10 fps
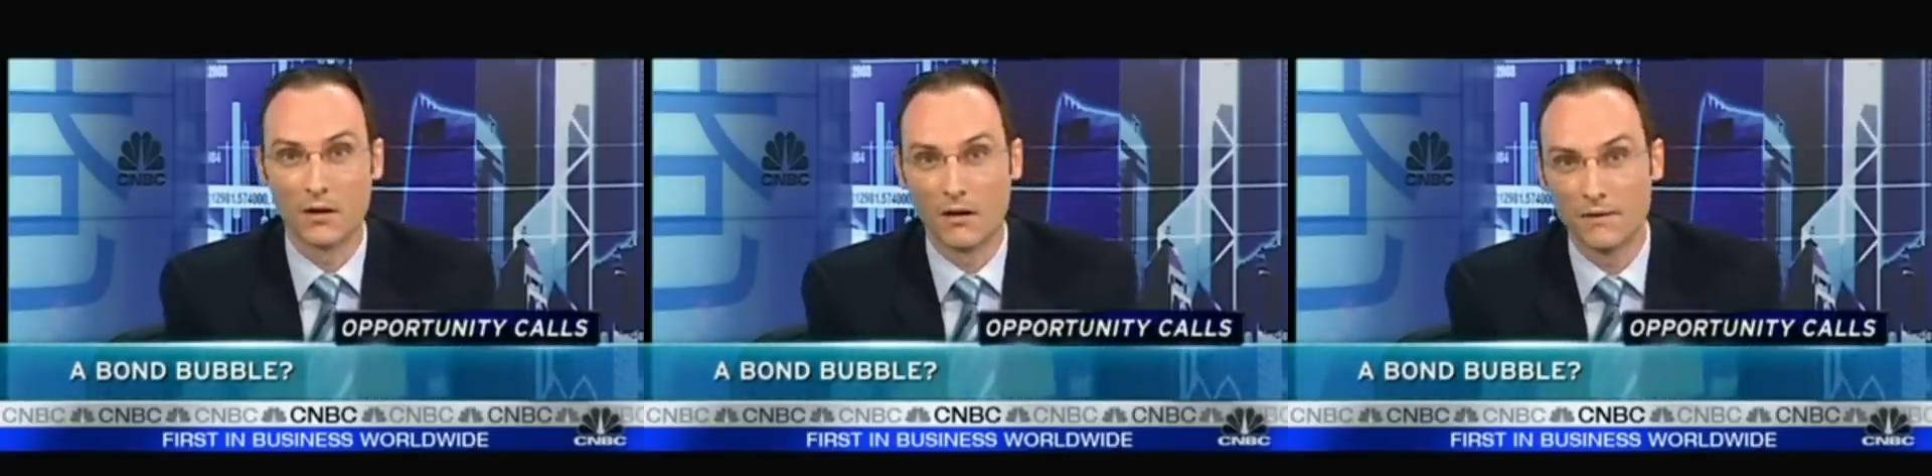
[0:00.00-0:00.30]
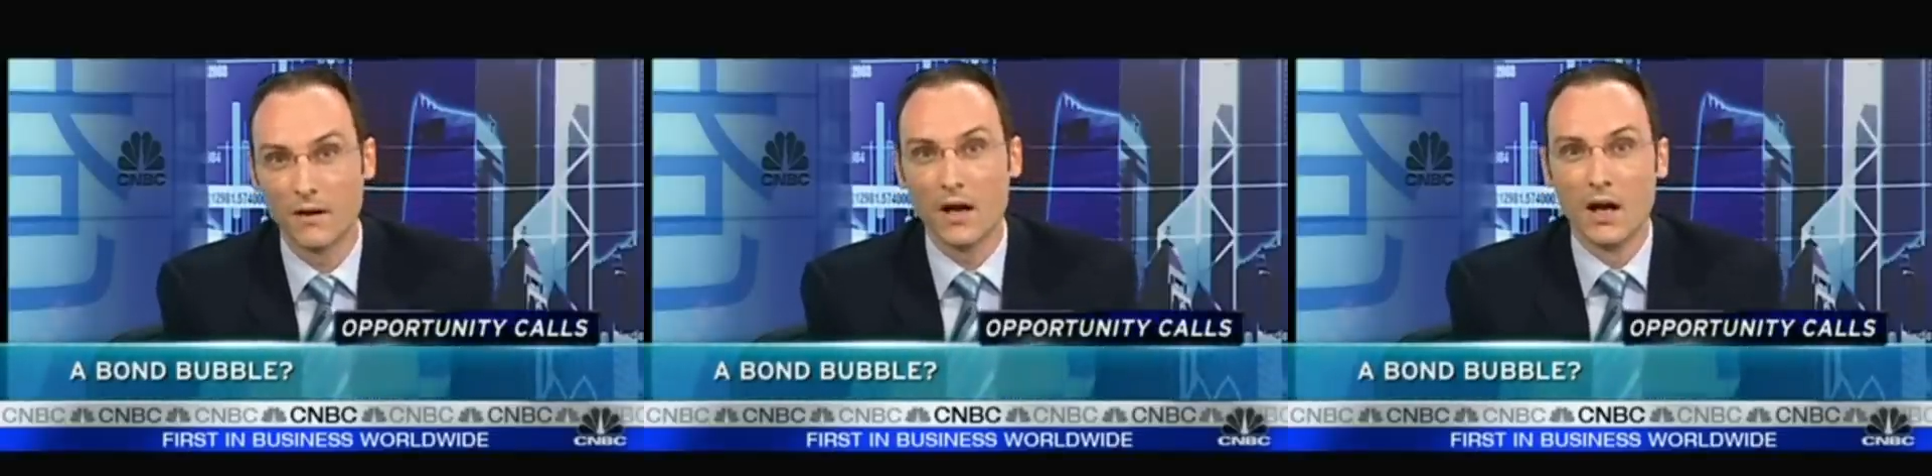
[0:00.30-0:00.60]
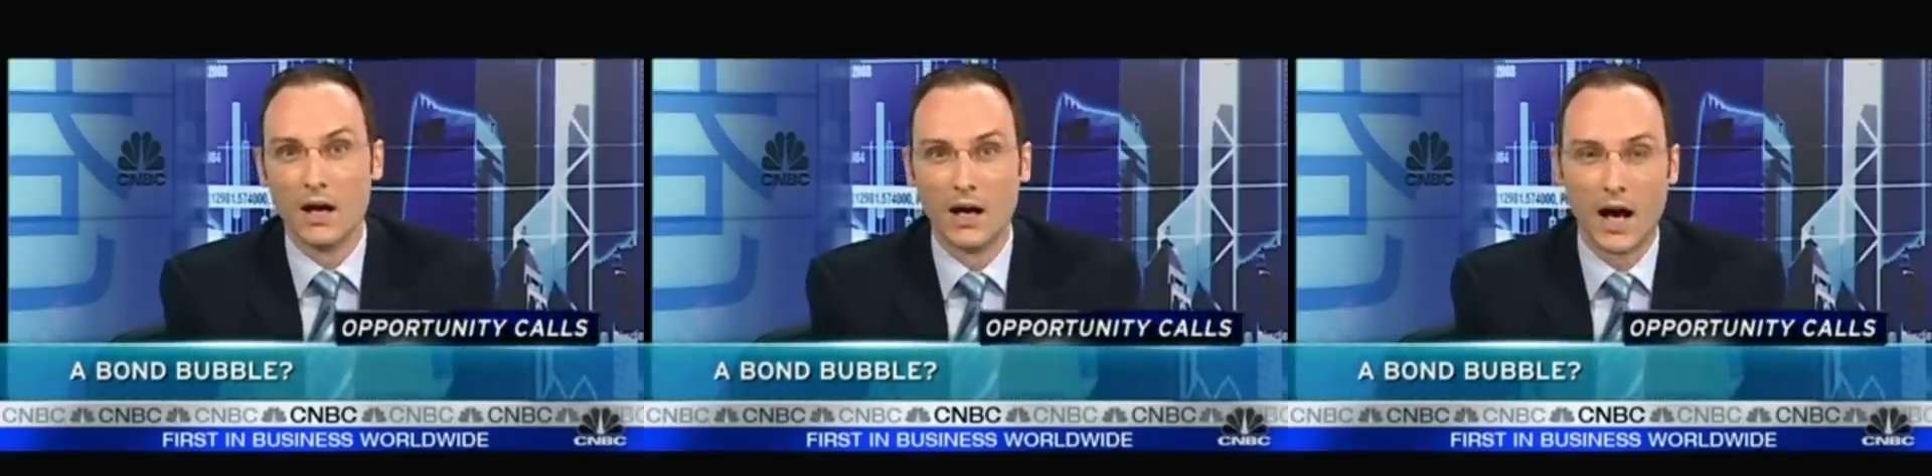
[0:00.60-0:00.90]
of
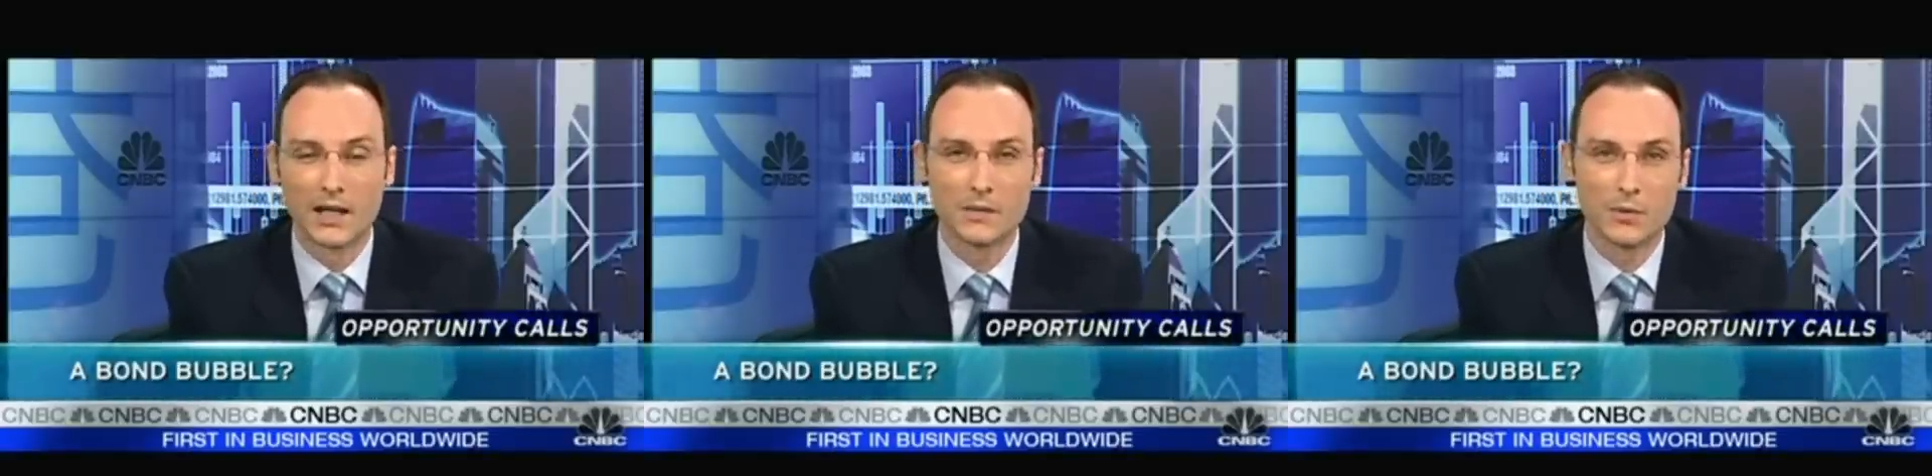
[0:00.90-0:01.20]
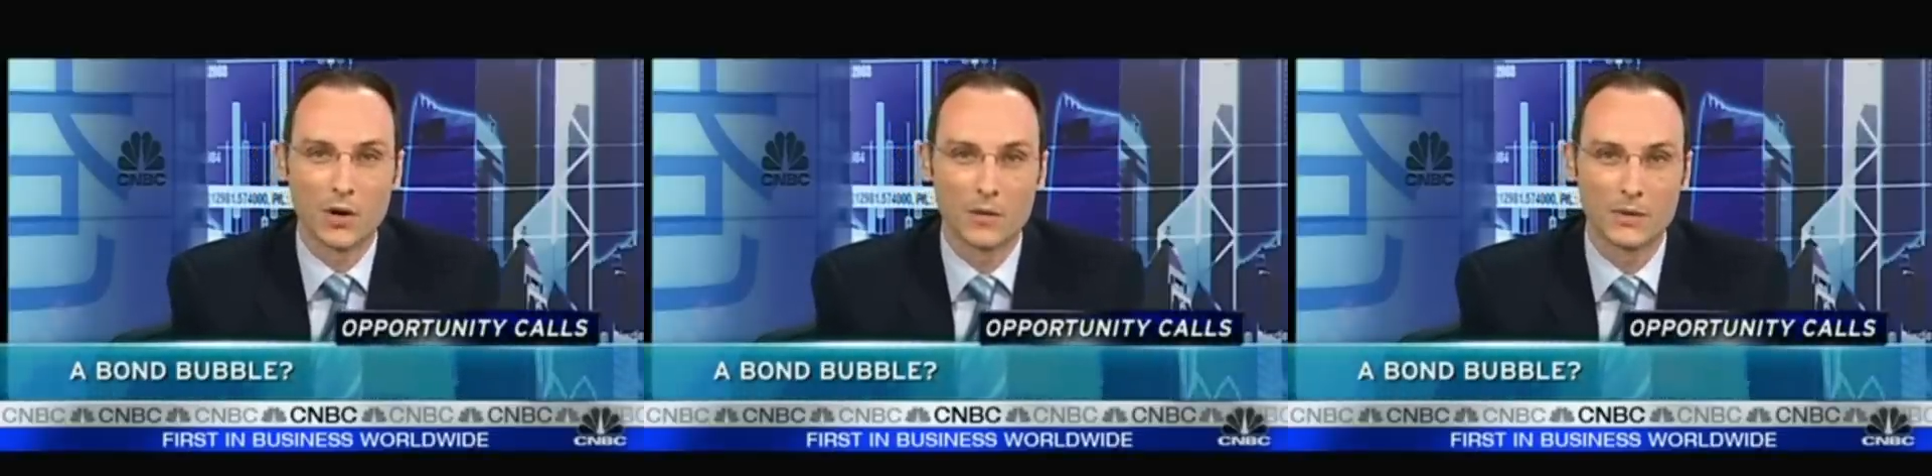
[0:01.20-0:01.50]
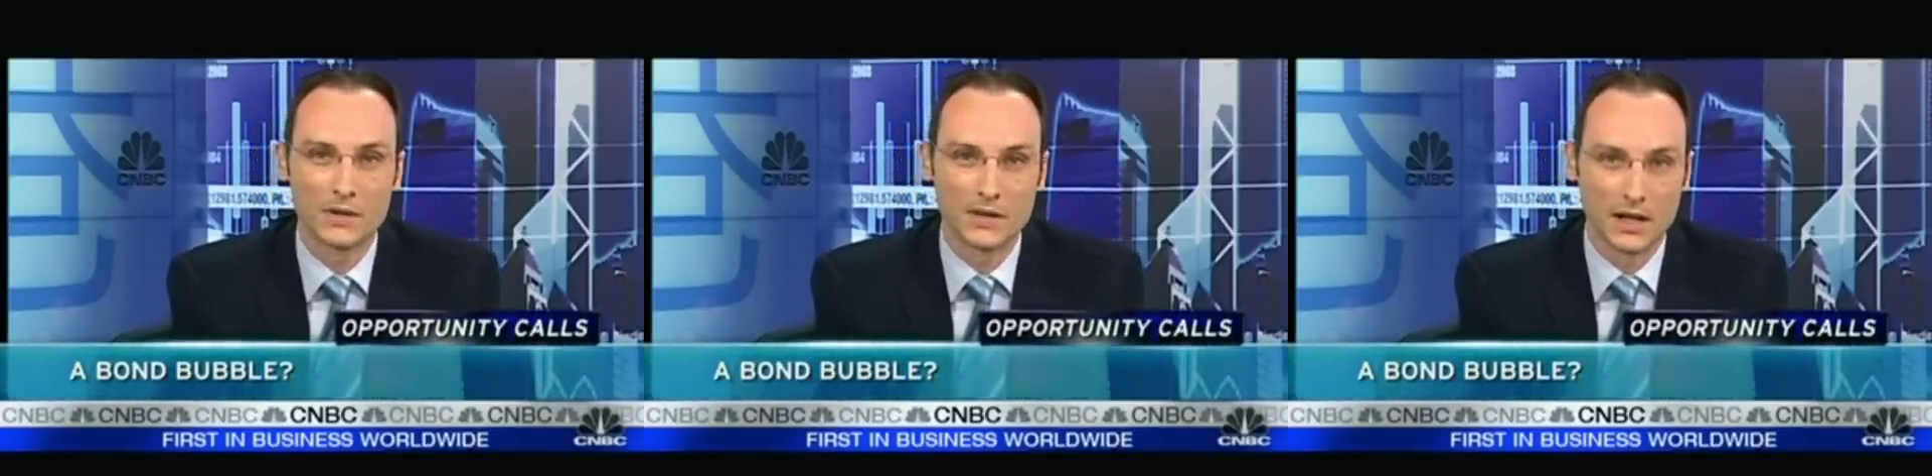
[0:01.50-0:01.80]

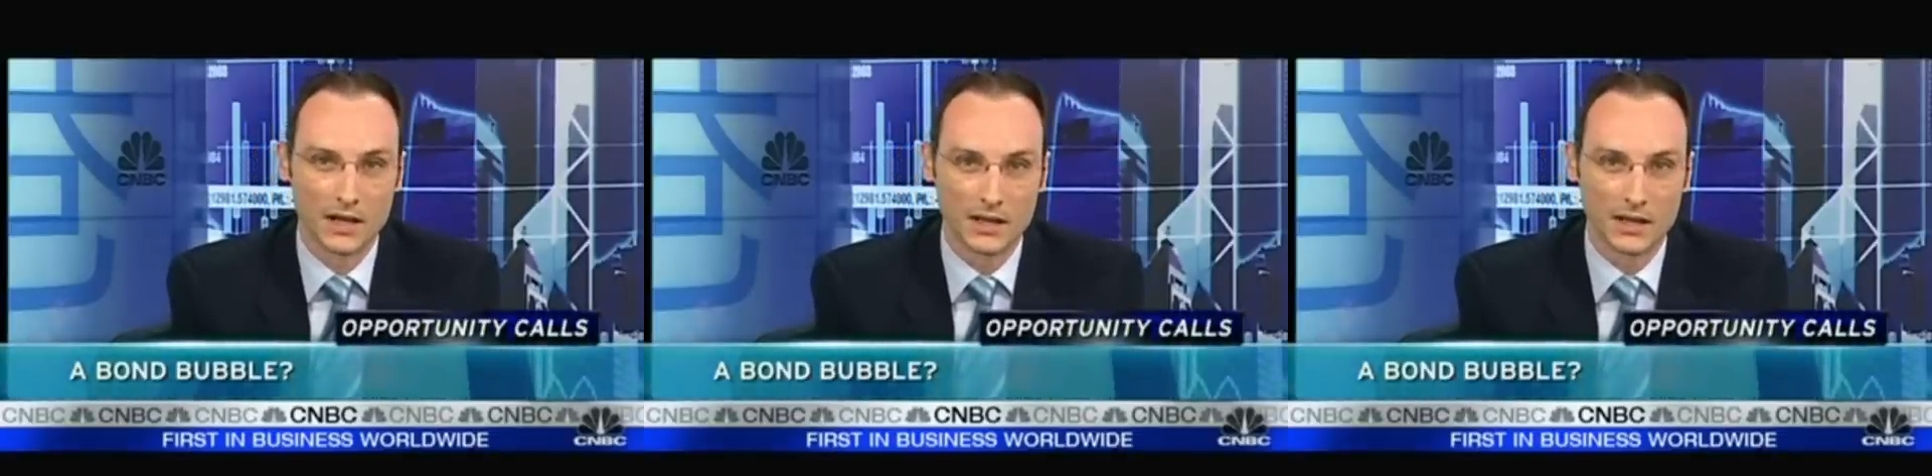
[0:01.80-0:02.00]
unemployment